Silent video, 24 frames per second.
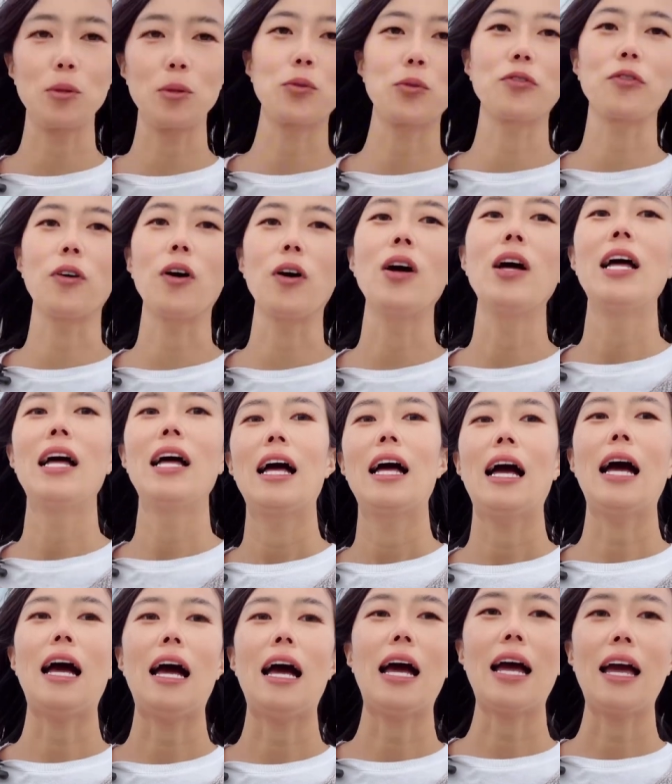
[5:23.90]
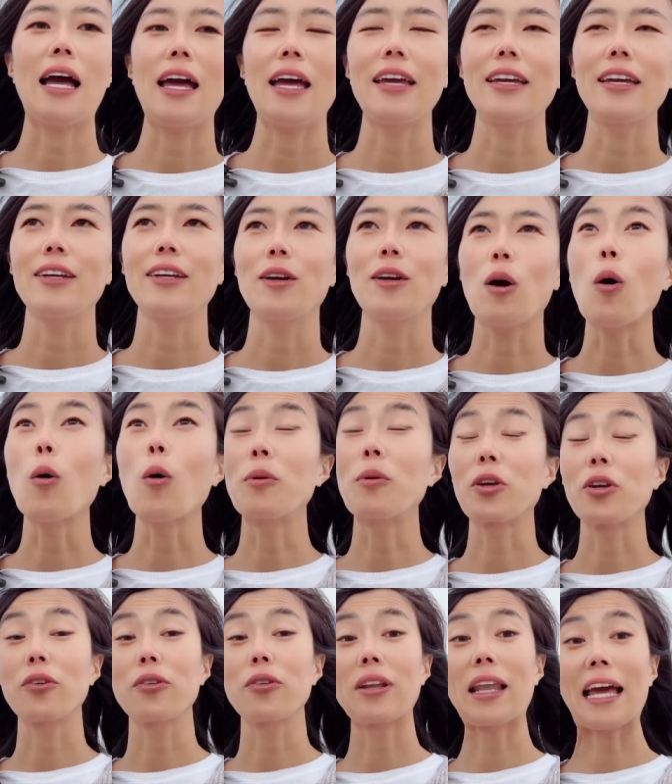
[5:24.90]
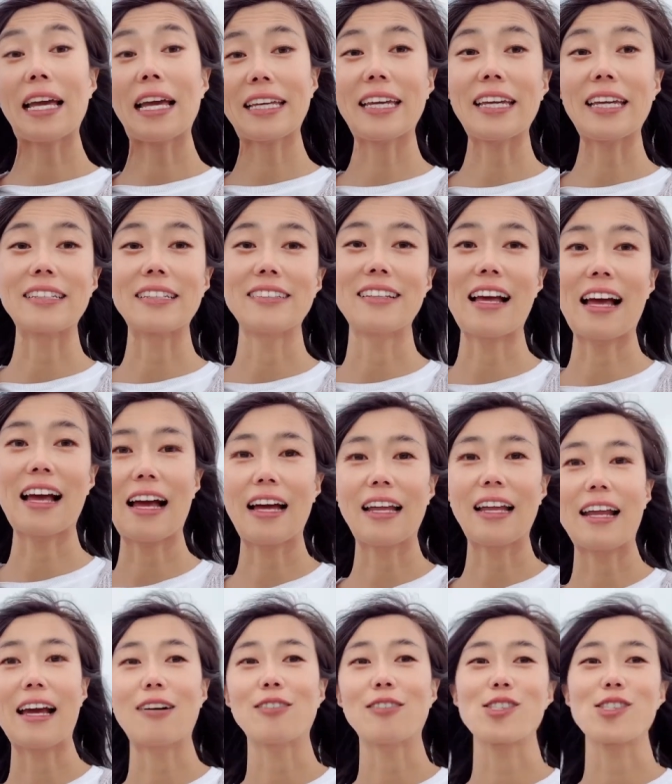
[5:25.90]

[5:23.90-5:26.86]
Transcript: beautiful. I hope you like it, and